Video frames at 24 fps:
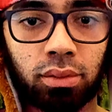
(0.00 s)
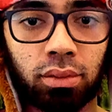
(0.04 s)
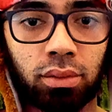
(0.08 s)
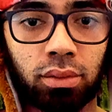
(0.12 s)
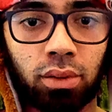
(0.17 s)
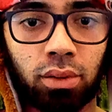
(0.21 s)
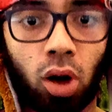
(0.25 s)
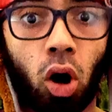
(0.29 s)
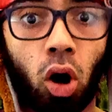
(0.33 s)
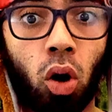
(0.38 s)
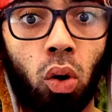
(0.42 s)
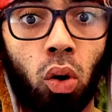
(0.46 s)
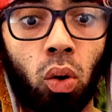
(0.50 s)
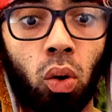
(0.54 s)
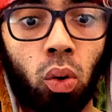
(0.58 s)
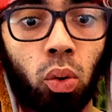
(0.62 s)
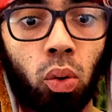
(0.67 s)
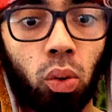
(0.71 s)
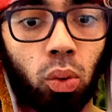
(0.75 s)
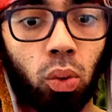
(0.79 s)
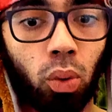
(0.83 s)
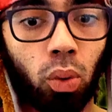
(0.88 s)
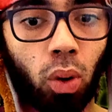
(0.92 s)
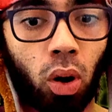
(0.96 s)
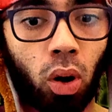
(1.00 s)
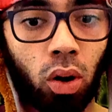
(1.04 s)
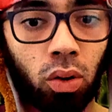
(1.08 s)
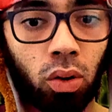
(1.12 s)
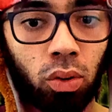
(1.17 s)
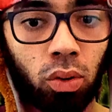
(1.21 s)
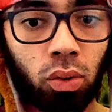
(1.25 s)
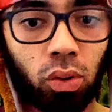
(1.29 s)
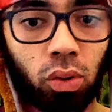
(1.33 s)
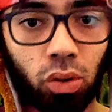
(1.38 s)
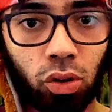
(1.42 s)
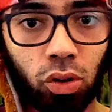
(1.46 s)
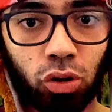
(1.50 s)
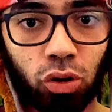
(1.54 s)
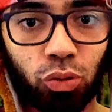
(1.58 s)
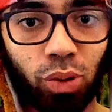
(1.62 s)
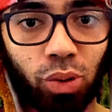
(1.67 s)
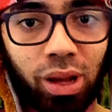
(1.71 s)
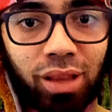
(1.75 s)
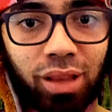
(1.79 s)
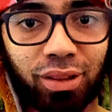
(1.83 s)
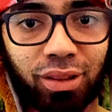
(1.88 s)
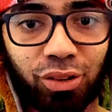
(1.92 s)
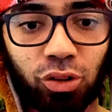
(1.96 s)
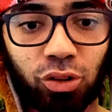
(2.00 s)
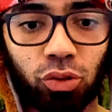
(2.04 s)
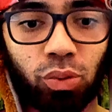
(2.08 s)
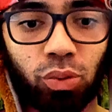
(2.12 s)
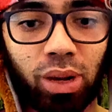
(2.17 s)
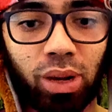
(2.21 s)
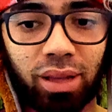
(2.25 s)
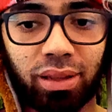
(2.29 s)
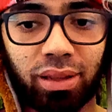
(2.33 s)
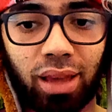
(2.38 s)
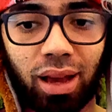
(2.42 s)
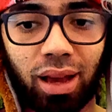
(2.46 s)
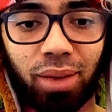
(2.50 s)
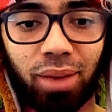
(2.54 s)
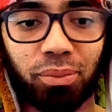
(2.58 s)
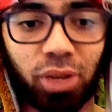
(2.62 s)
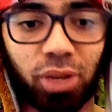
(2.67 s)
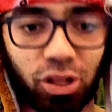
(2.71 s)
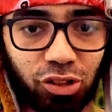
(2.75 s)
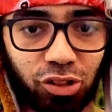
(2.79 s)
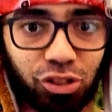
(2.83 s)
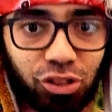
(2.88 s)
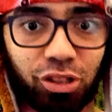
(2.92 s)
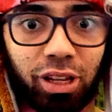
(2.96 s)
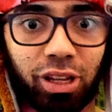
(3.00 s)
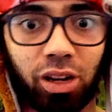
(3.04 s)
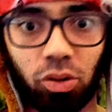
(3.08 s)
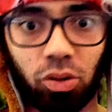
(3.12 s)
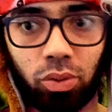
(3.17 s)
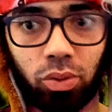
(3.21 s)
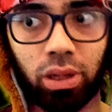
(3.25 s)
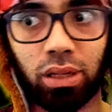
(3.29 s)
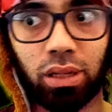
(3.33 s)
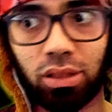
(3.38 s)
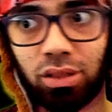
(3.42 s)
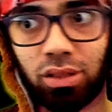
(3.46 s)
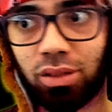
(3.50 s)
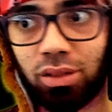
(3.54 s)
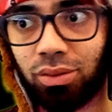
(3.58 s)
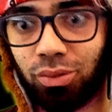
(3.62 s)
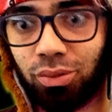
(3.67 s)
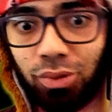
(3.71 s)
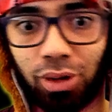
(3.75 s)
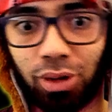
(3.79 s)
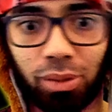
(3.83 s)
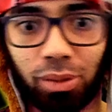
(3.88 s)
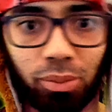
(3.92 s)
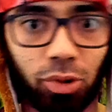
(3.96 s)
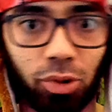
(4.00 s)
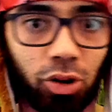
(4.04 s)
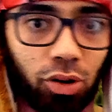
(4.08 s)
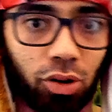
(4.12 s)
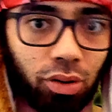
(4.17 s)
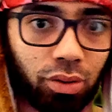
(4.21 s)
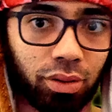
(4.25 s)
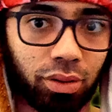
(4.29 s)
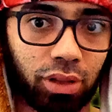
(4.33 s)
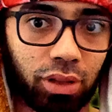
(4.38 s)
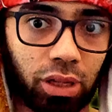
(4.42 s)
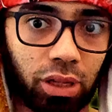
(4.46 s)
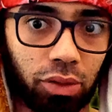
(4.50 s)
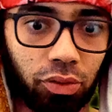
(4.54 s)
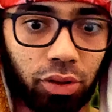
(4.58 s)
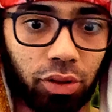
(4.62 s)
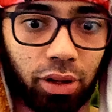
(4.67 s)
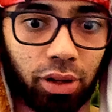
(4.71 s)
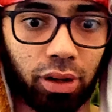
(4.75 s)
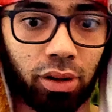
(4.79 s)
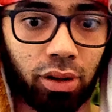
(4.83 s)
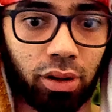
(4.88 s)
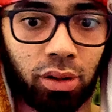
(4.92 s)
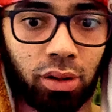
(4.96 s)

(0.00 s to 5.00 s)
Oh, oh, good one, good one, yeah, because there is one more down there.